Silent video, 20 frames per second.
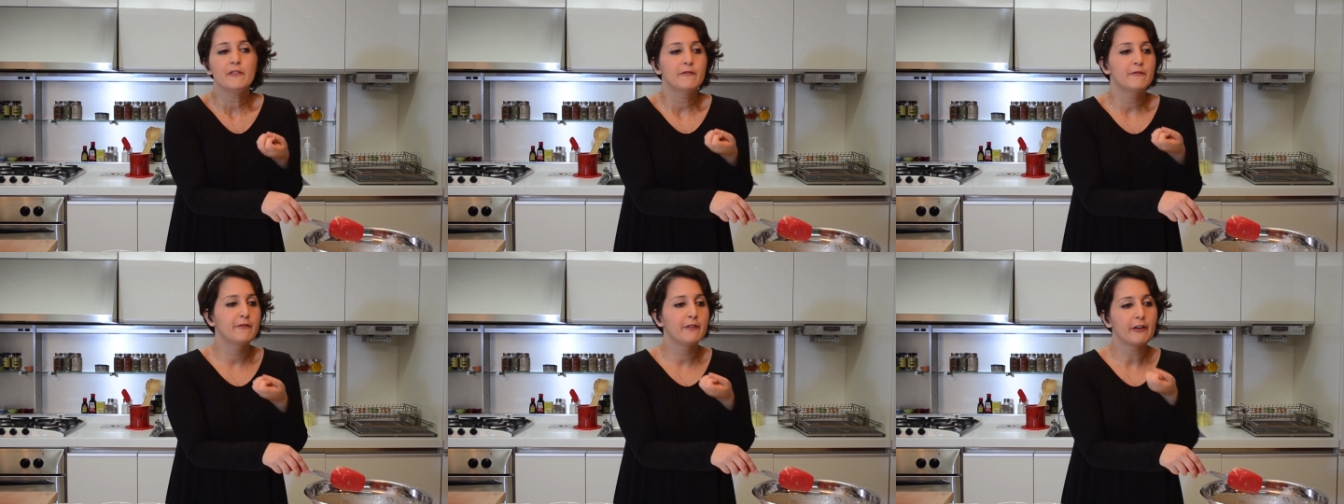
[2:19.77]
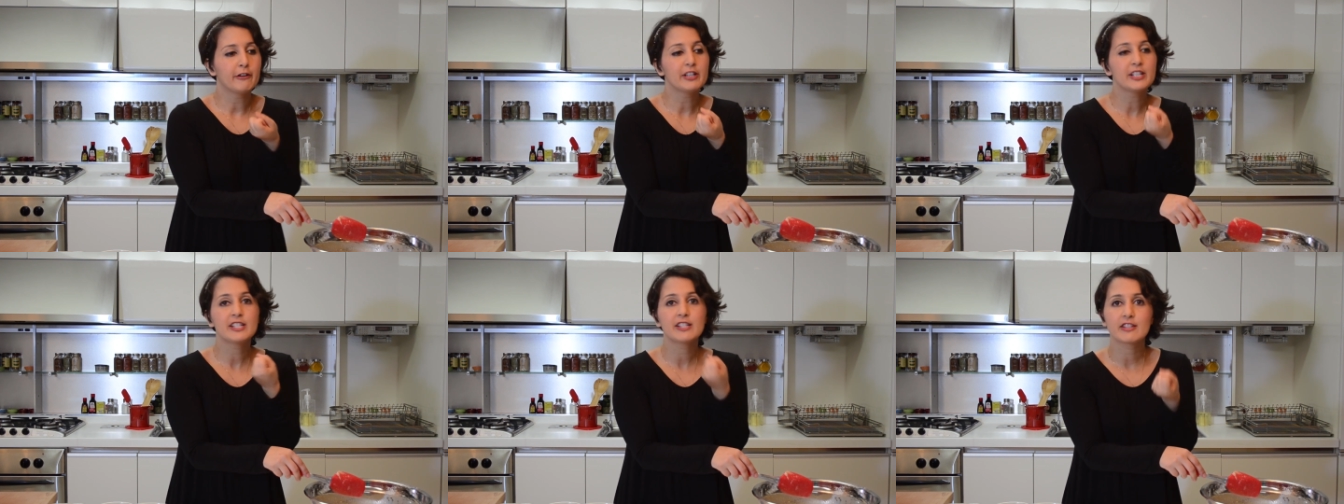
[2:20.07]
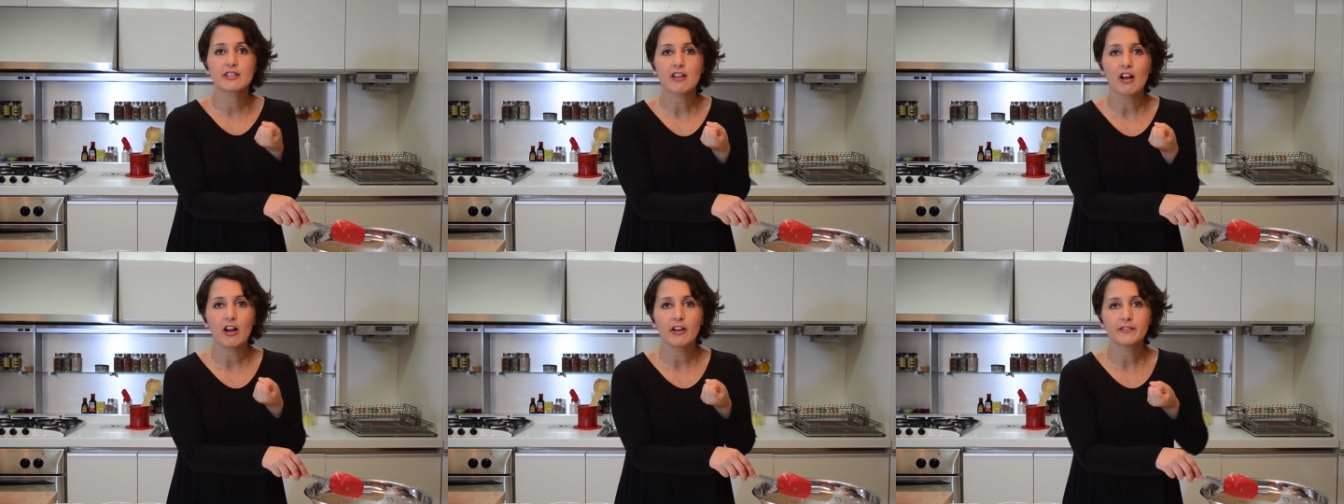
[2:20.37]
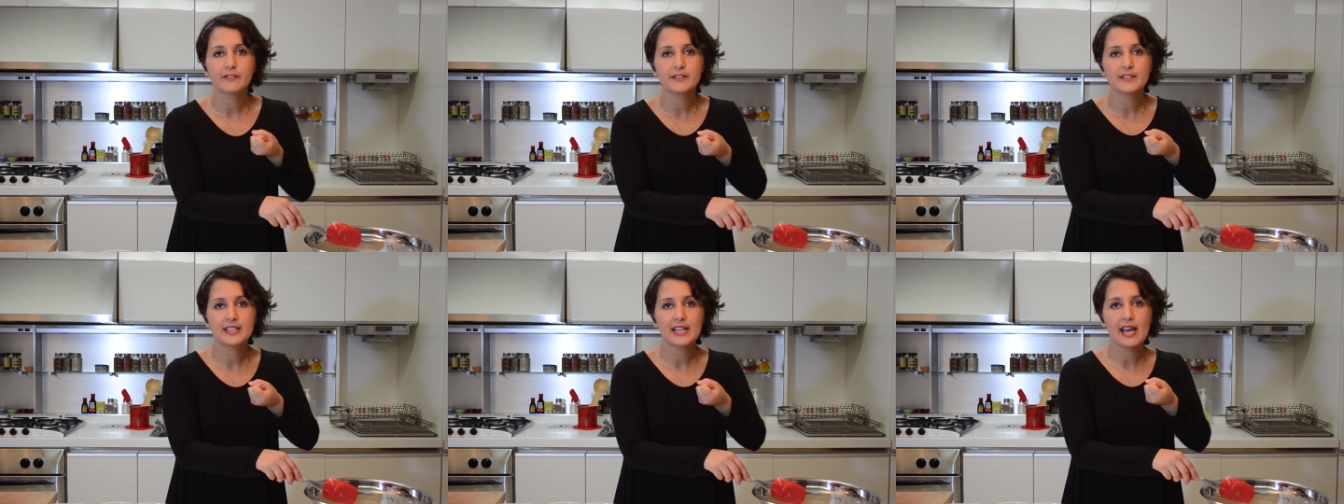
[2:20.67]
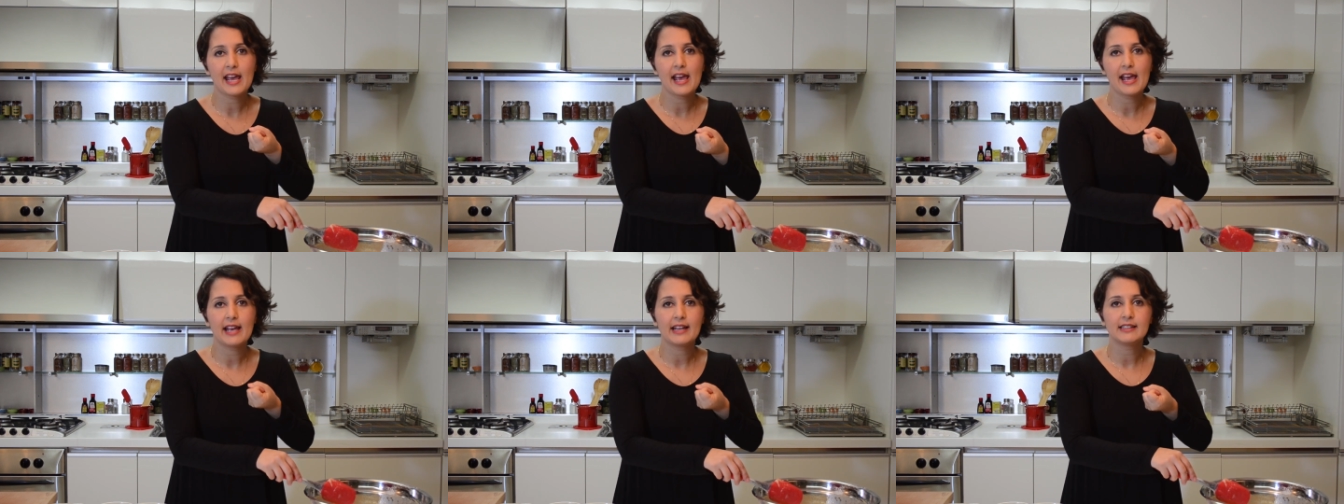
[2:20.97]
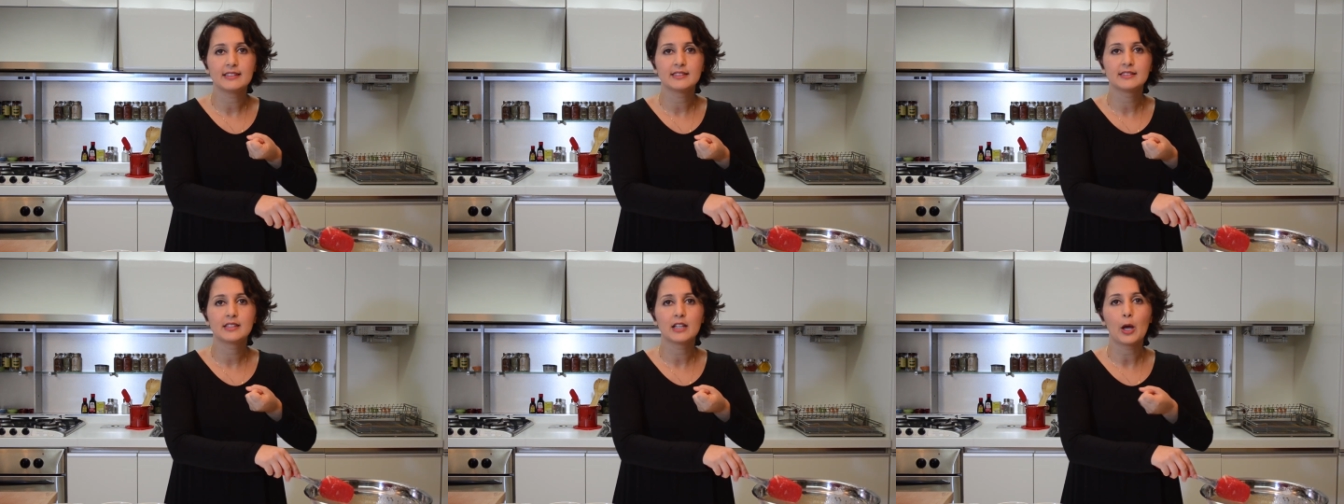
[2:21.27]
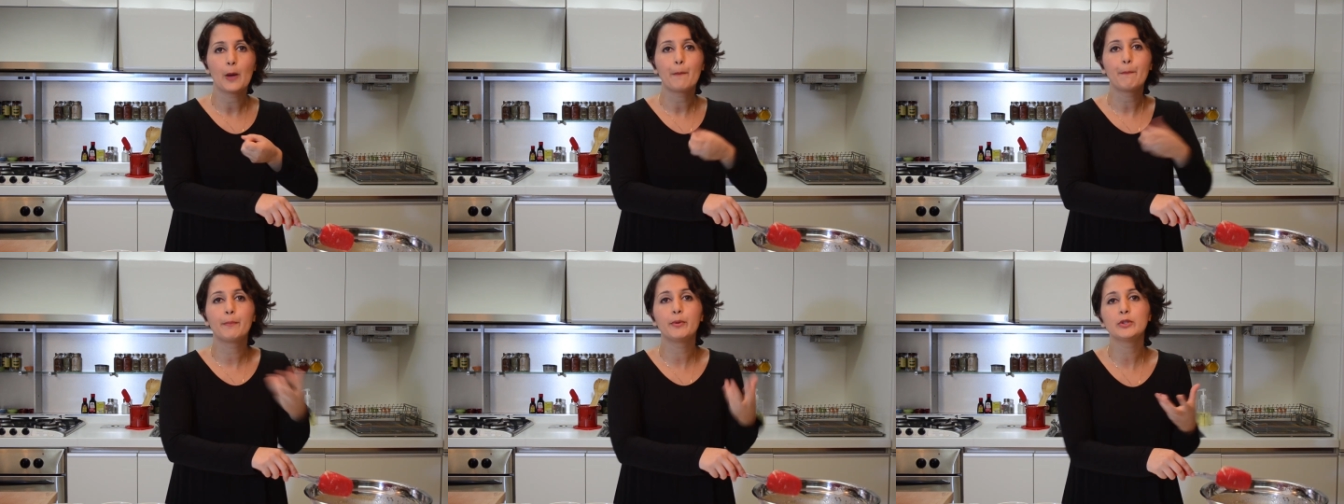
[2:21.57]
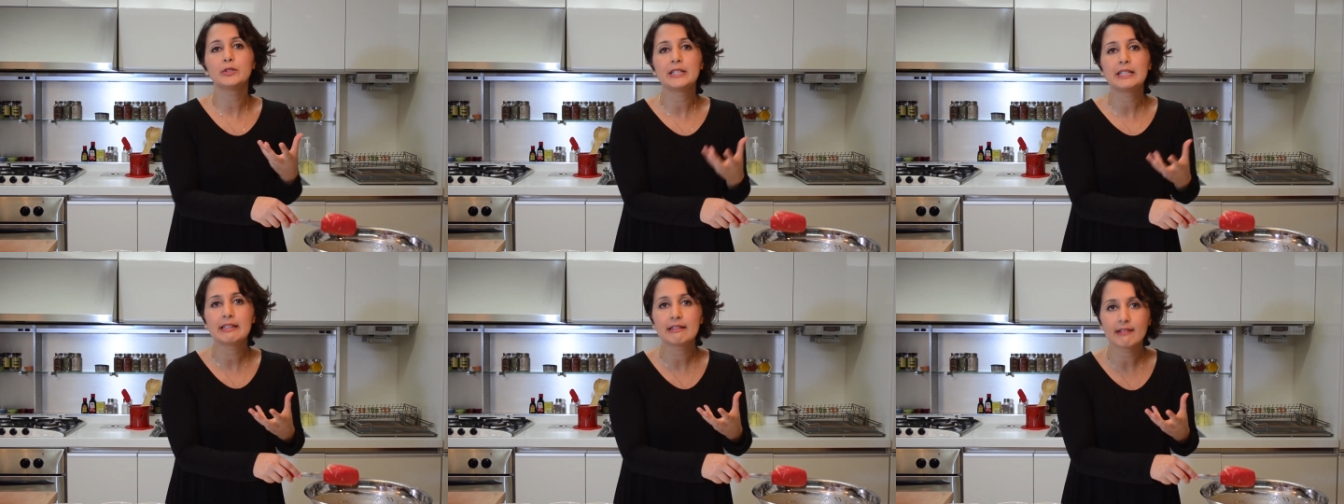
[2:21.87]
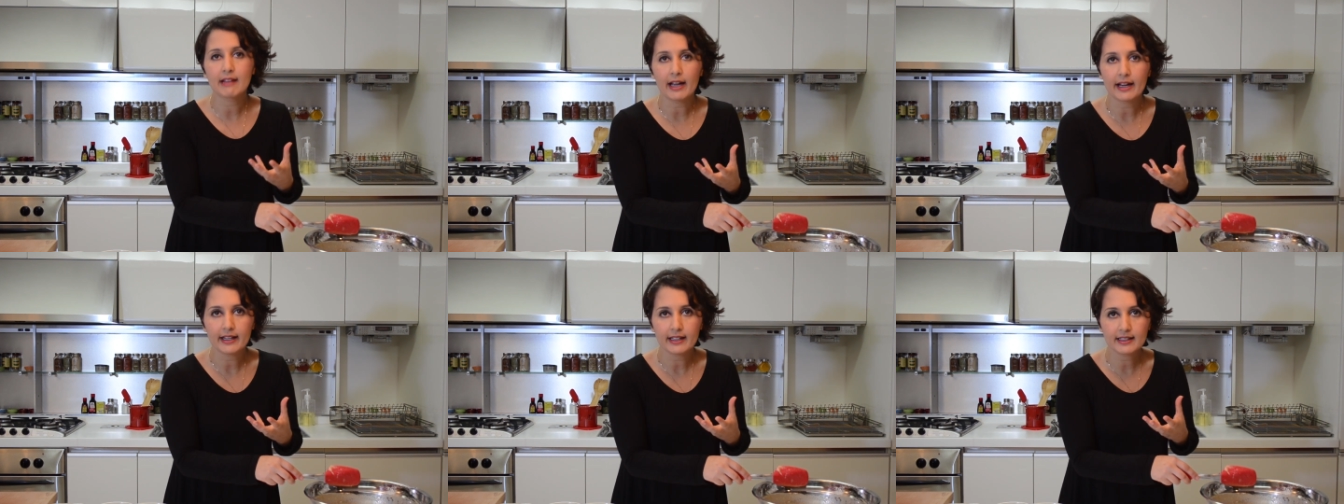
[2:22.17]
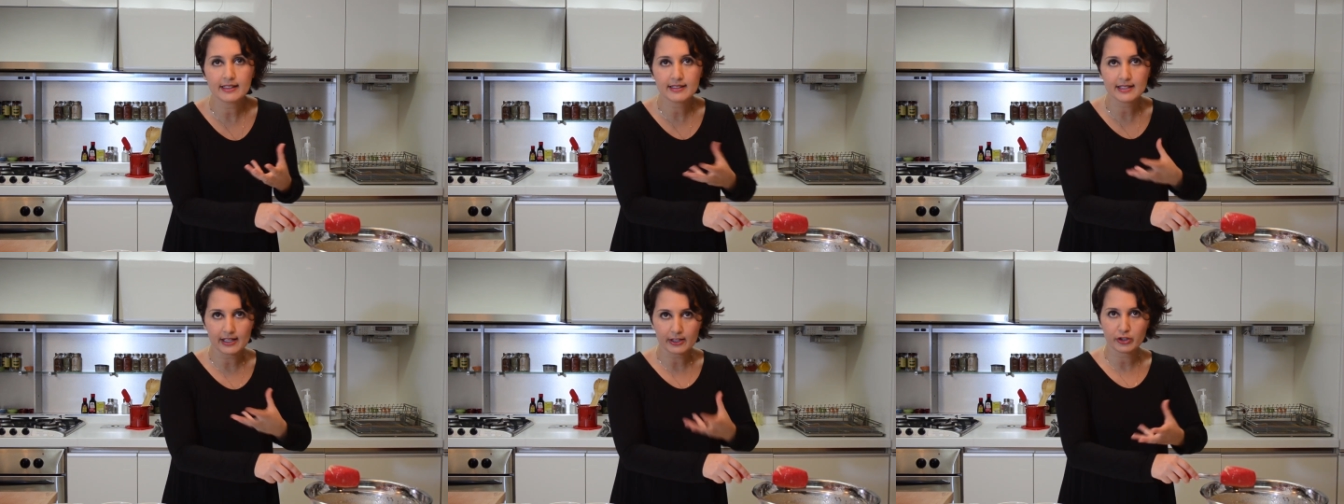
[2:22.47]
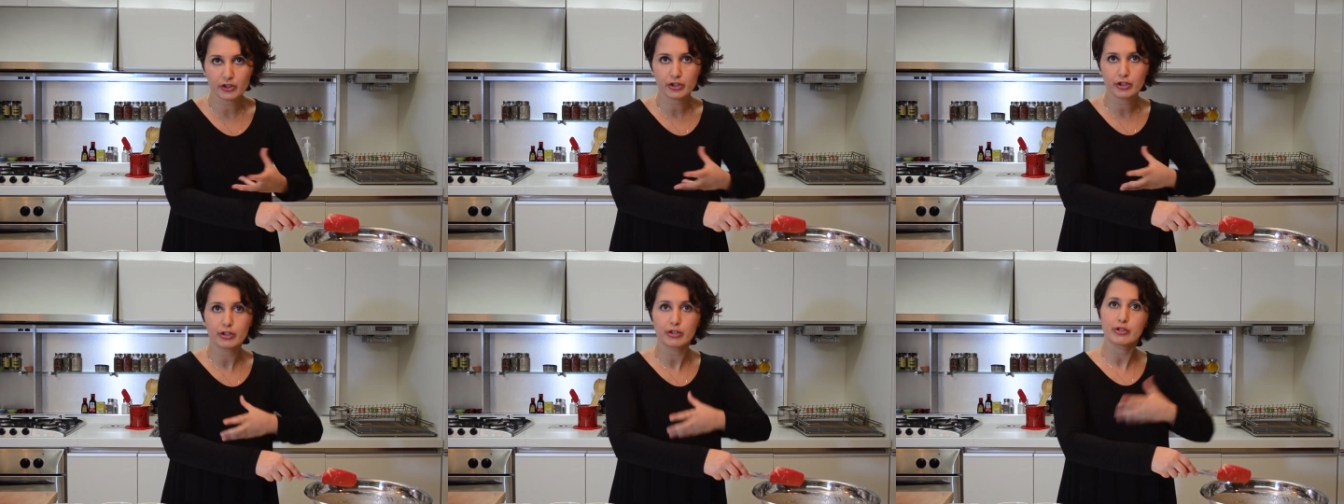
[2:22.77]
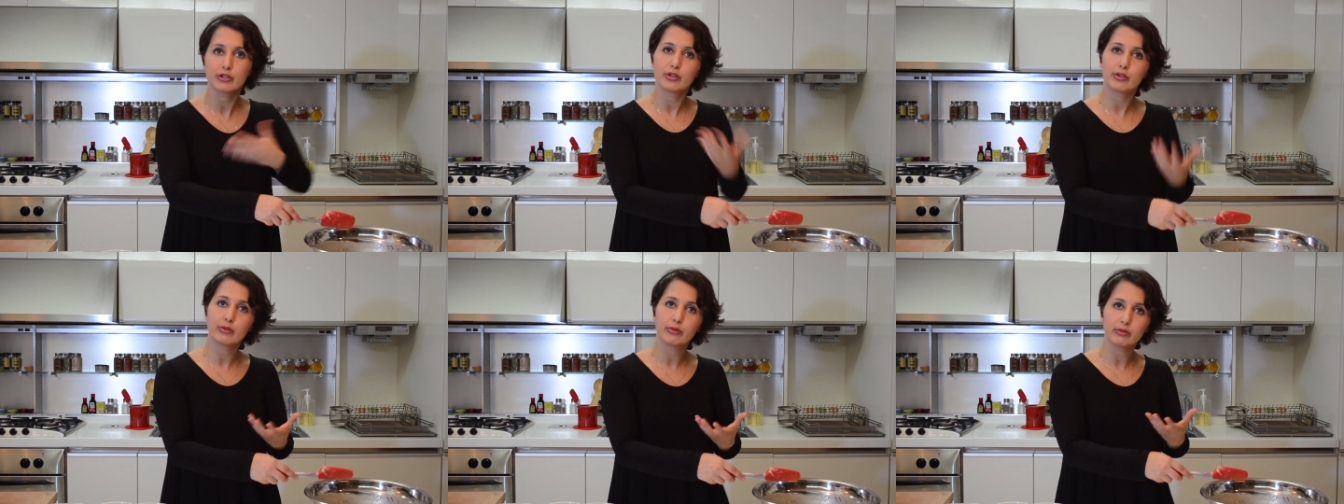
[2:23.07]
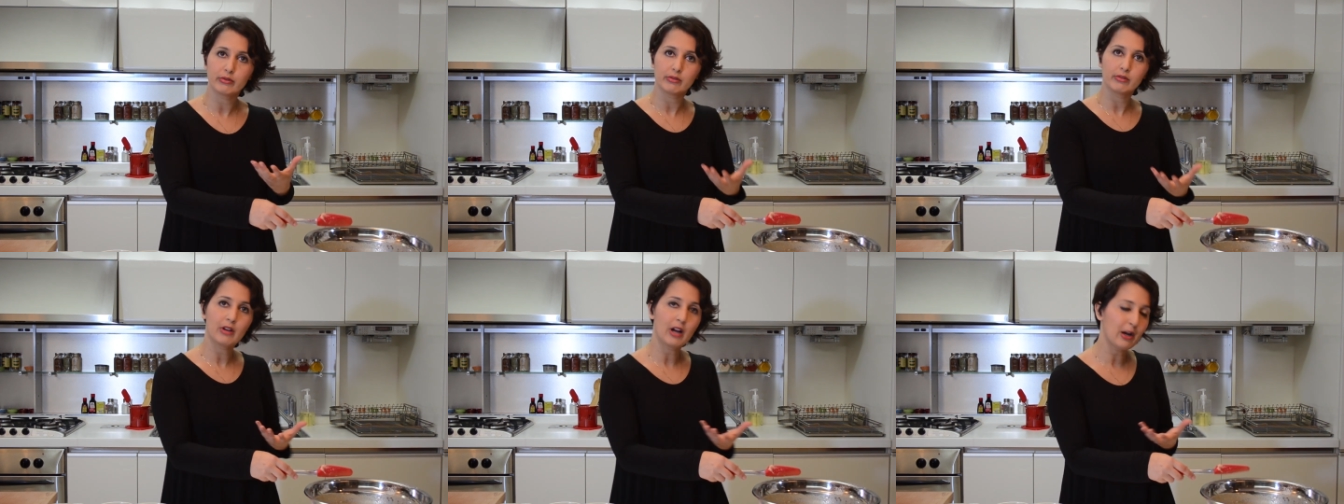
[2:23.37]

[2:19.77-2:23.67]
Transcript: very soft and pudding-like texture to